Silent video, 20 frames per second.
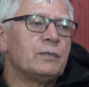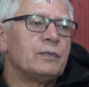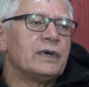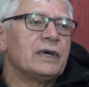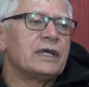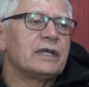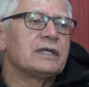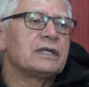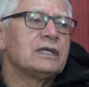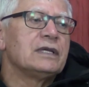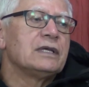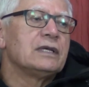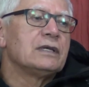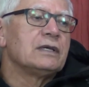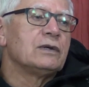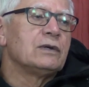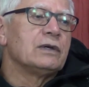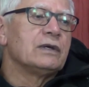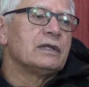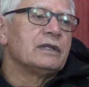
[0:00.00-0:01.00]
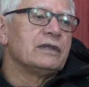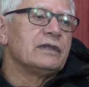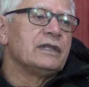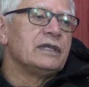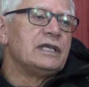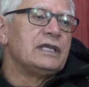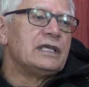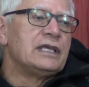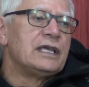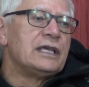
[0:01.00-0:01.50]
but
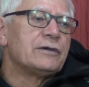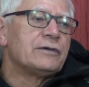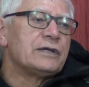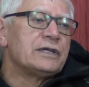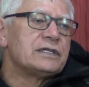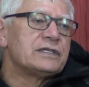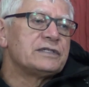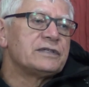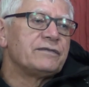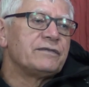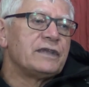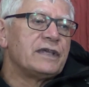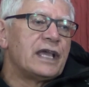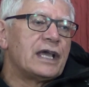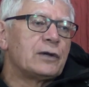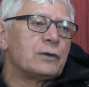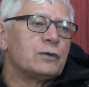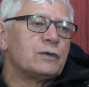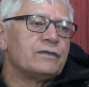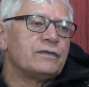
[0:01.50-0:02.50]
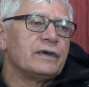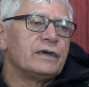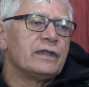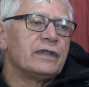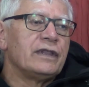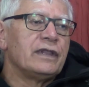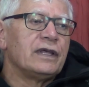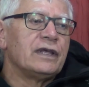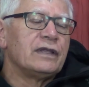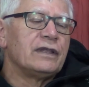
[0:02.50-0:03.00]
the areas of the
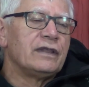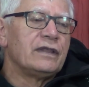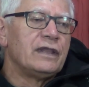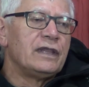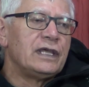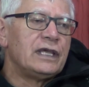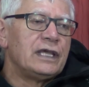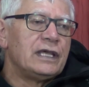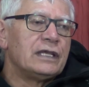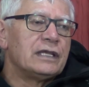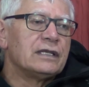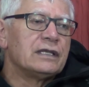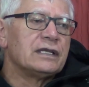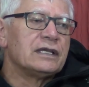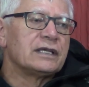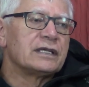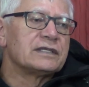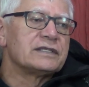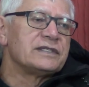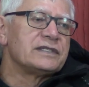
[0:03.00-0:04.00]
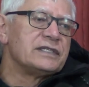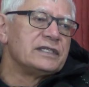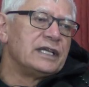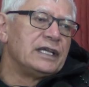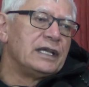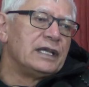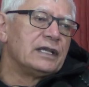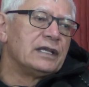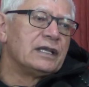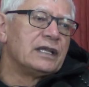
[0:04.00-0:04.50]
aquifer that then
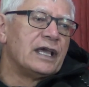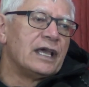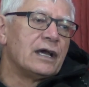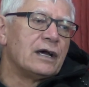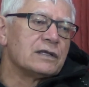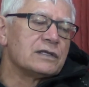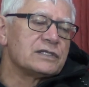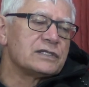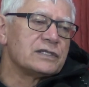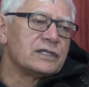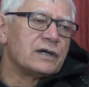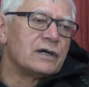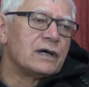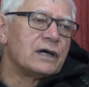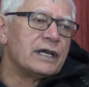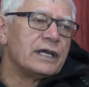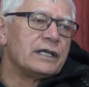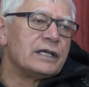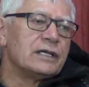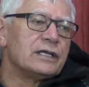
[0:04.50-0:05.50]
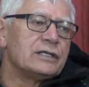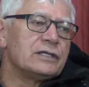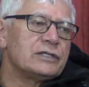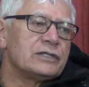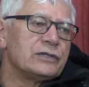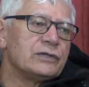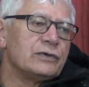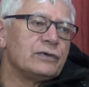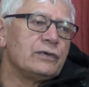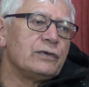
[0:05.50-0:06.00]
extend outside
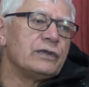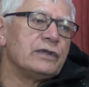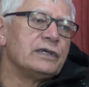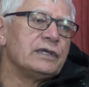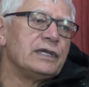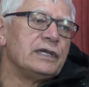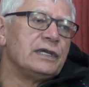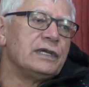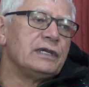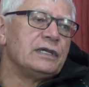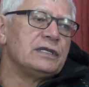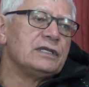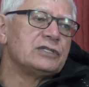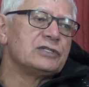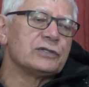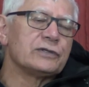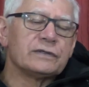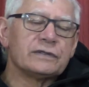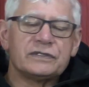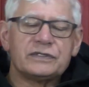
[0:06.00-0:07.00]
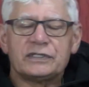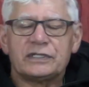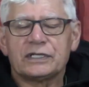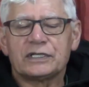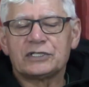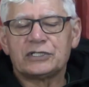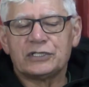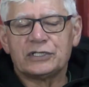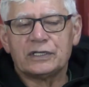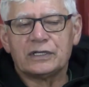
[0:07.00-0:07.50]
into the
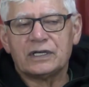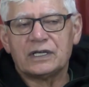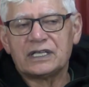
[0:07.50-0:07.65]
jurisdiction,